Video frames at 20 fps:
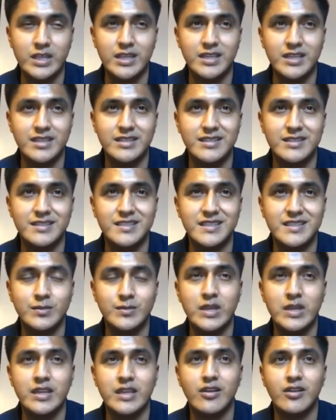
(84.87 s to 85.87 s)
can
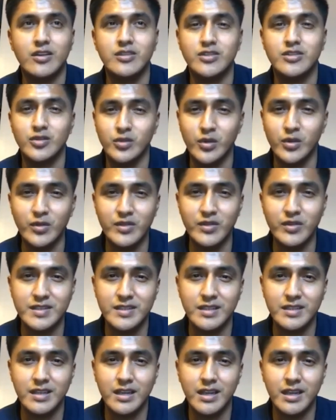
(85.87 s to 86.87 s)
speak our
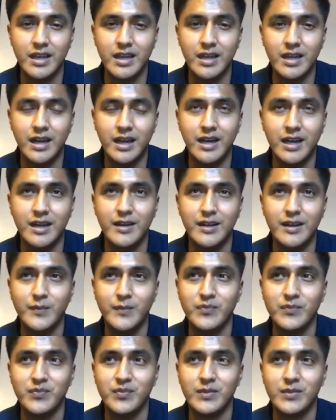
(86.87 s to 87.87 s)
truths
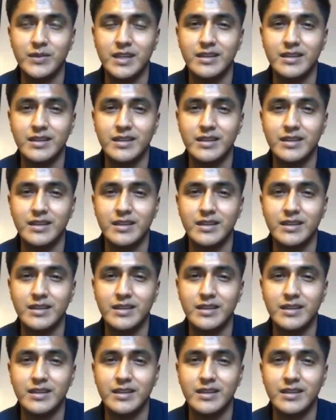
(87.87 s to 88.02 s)
um,